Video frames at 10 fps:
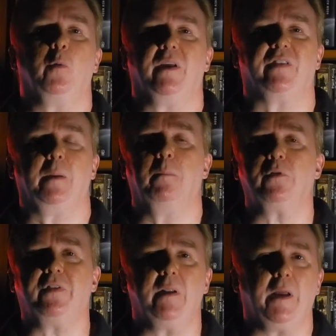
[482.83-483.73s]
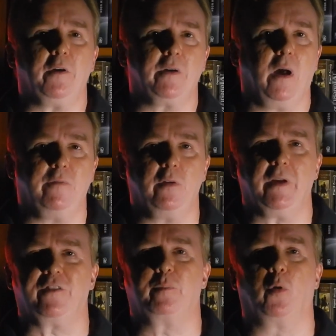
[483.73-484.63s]
is a multi-layered novel
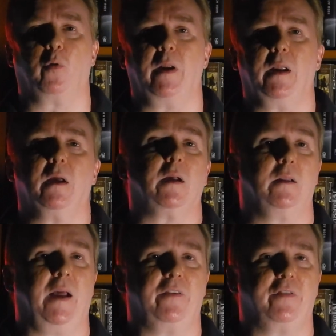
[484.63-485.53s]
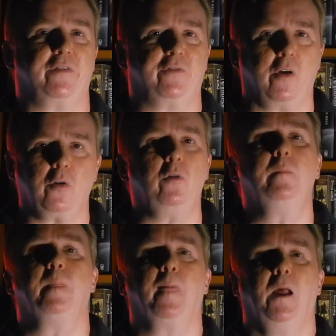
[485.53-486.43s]
exploring class
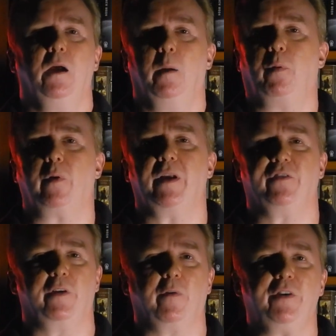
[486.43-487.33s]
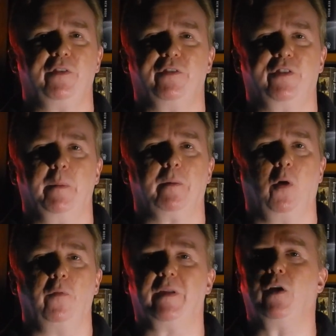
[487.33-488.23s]
struggle aboard a generation ship
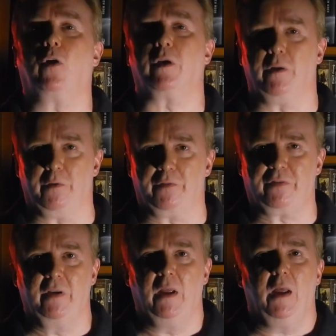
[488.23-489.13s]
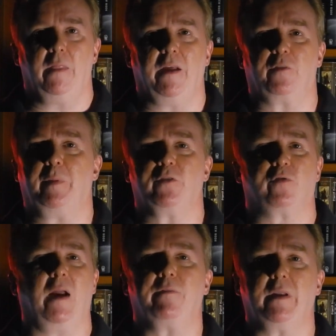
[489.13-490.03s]
called the Argonos that's been
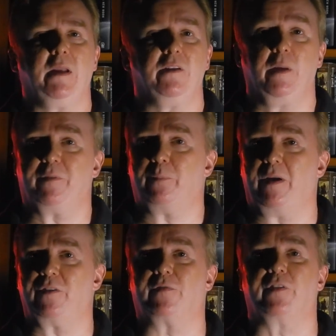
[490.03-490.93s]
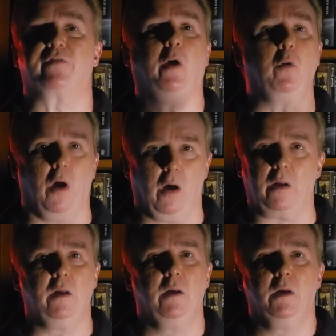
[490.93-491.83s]
traveling in deep space for so long,